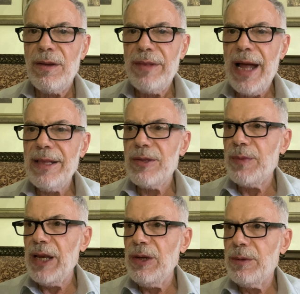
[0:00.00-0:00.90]
that
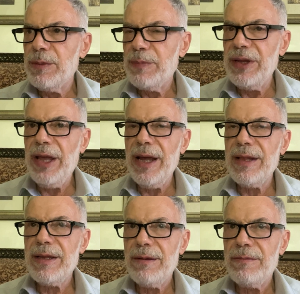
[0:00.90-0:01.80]
when you
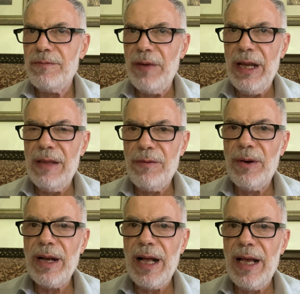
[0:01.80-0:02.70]
predict in the
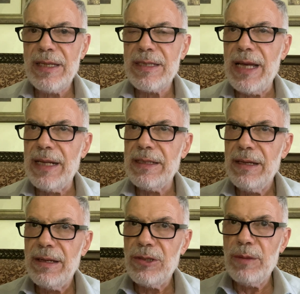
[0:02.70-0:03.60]
forecast that
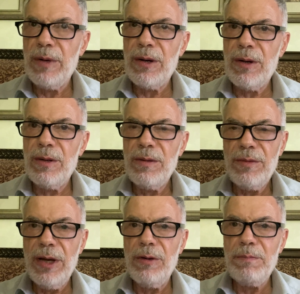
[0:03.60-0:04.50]
tomorrow
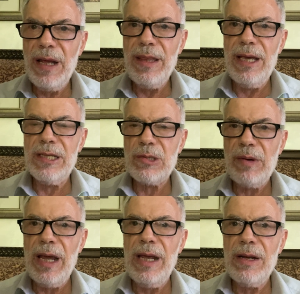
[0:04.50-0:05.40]
there will be this
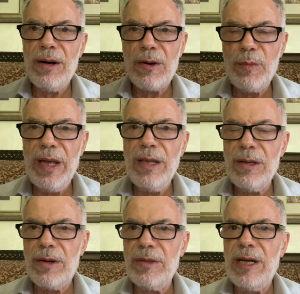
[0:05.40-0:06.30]
rain or wind
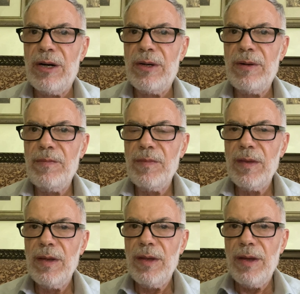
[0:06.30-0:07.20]
or no,
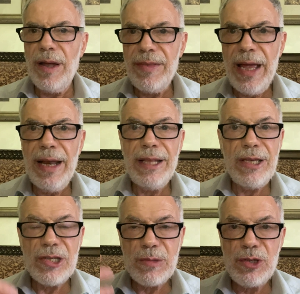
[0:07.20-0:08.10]
and then it
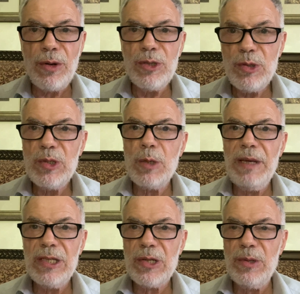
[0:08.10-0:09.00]
is shown to
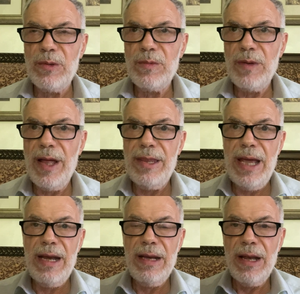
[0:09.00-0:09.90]
be true. And
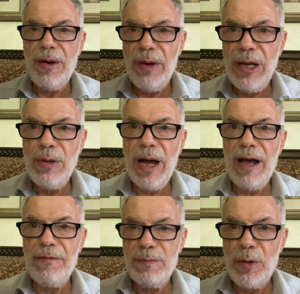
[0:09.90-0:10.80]
then when you
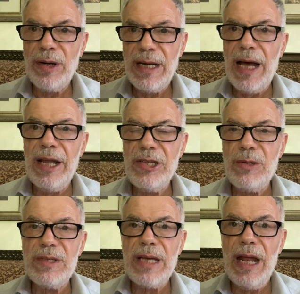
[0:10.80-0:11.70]
have more knowledge,
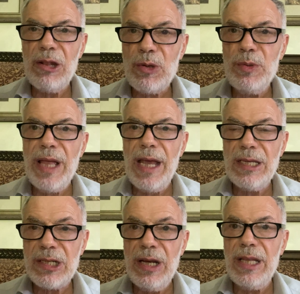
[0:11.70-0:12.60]
you say 2
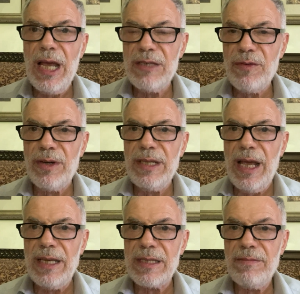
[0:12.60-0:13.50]
days, 3 days, 4
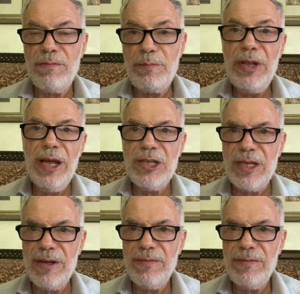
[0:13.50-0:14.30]
days, prediction.